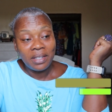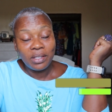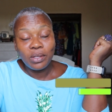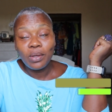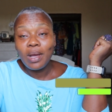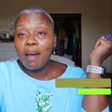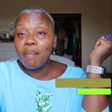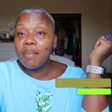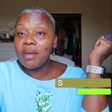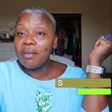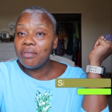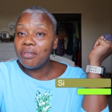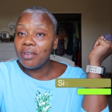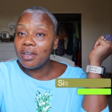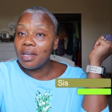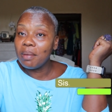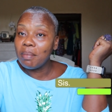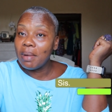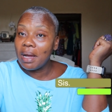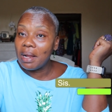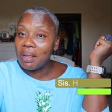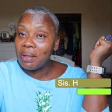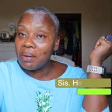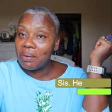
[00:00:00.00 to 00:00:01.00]
So I've been
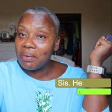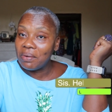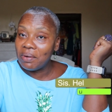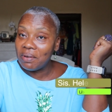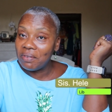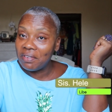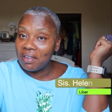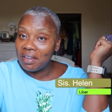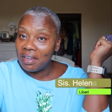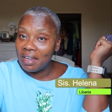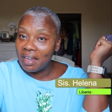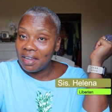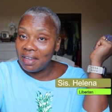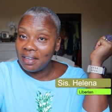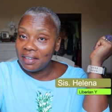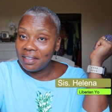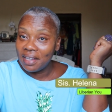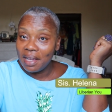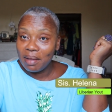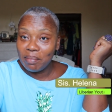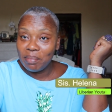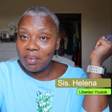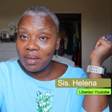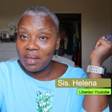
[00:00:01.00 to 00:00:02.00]
drinking my little coffee, yeah?
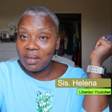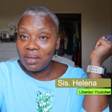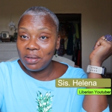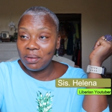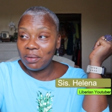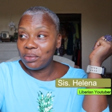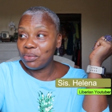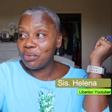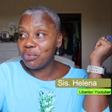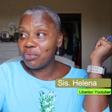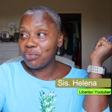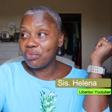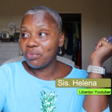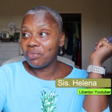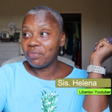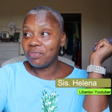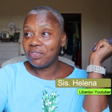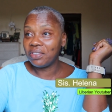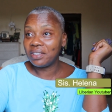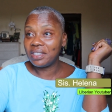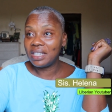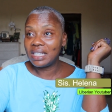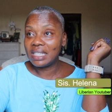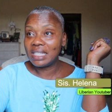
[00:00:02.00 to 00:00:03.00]
I beg you, too room
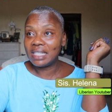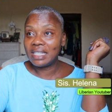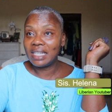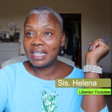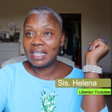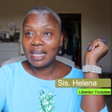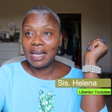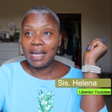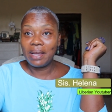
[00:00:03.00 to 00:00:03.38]
for this thing.